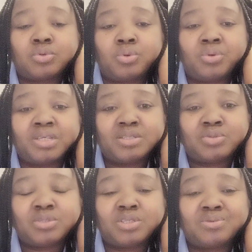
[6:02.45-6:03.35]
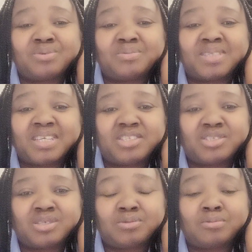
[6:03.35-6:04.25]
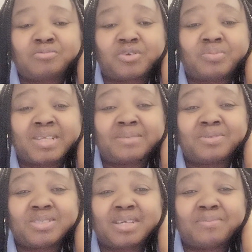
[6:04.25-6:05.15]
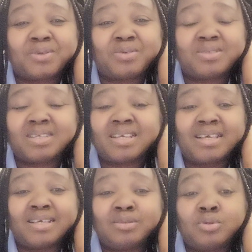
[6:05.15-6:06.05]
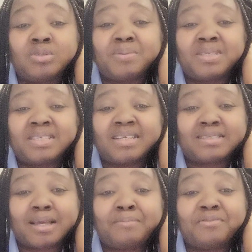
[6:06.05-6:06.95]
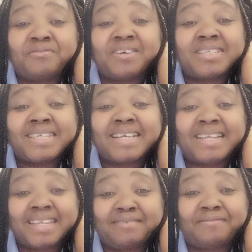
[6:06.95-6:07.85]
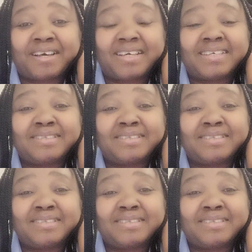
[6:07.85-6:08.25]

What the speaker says: Go into the room, search the room from time to time, because those patients can be very clever.